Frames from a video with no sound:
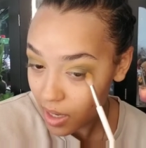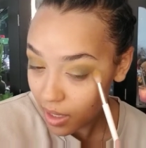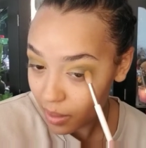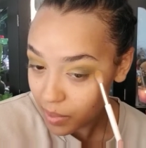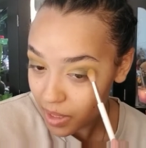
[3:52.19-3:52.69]

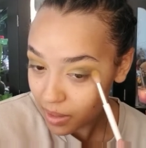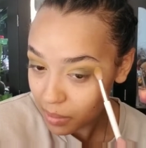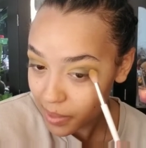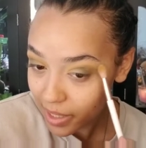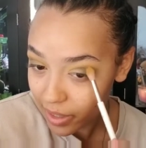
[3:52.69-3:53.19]
I'm still a
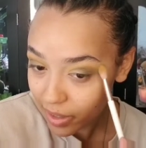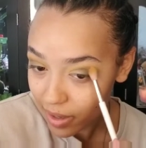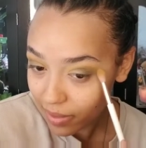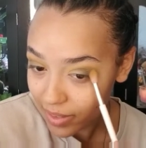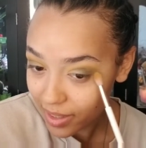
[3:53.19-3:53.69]
beginner,
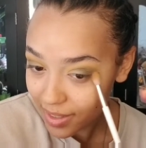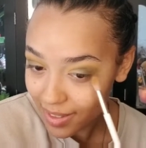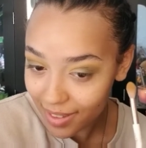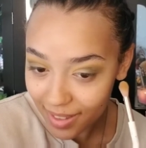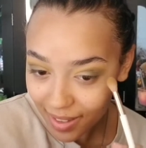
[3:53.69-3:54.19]

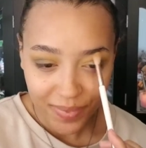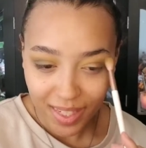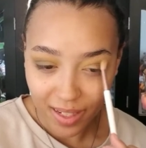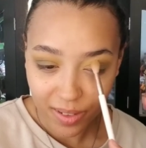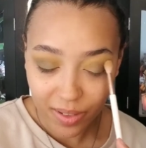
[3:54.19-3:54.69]
obviously.
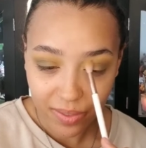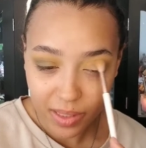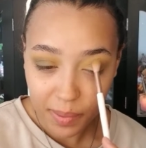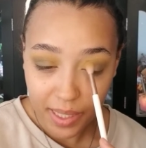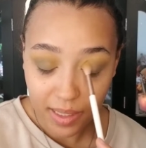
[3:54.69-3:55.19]
I don't know if it's
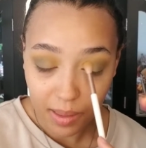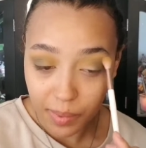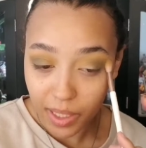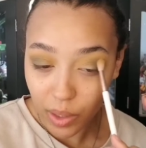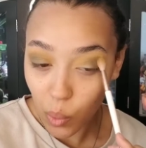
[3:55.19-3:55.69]
because I'm
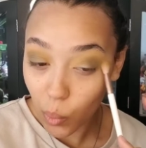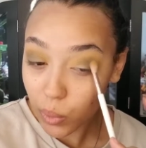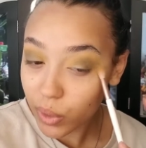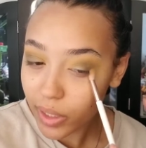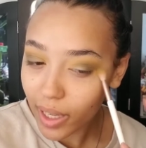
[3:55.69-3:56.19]
getting
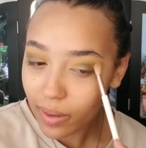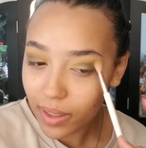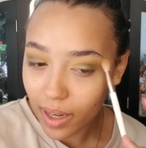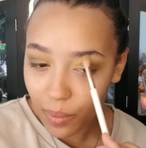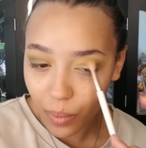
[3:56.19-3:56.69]
older now that
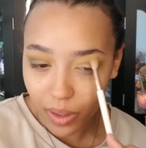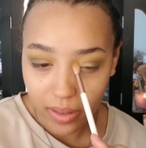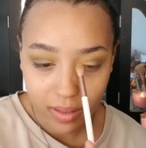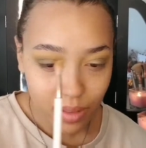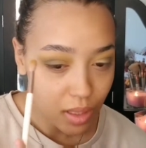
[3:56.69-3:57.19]
I want
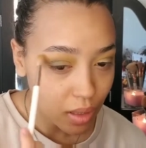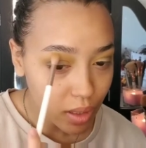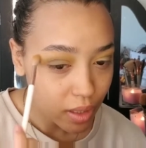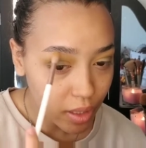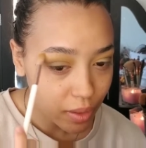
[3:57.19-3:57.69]
to
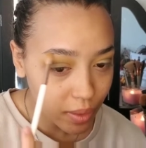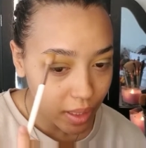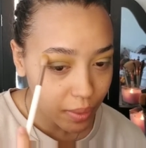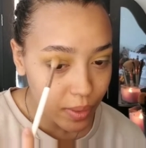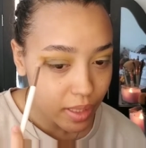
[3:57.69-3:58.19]
learn a new
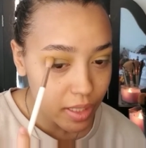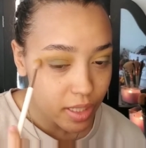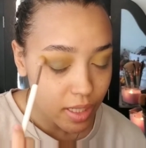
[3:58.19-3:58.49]
language.